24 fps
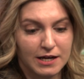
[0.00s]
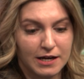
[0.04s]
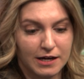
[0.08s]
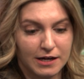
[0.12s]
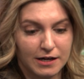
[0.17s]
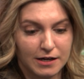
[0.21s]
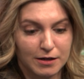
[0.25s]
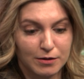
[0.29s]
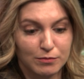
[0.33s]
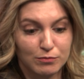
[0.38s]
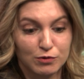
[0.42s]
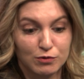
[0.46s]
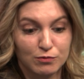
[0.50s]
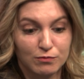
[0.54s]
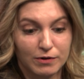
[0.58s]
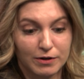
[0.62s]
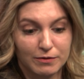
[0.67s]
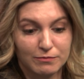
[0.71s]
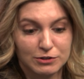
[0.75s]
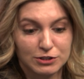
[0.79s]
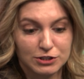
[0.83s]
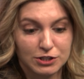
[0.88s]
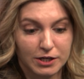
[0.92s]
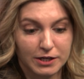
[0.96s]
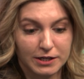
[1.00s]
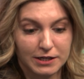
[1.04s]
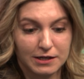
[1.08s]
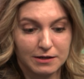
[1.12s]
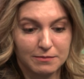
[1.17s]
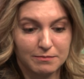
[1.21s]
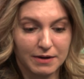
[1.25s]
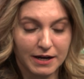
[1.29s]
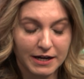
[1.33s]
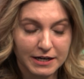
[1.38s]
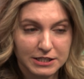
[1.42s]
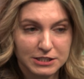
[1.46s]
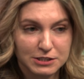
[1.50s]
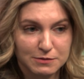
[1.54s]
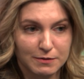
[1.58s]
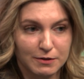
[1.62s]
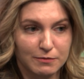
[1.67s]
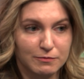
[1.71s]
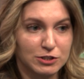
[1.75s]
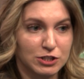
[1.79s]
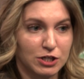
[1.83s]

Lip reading: When we're talking management,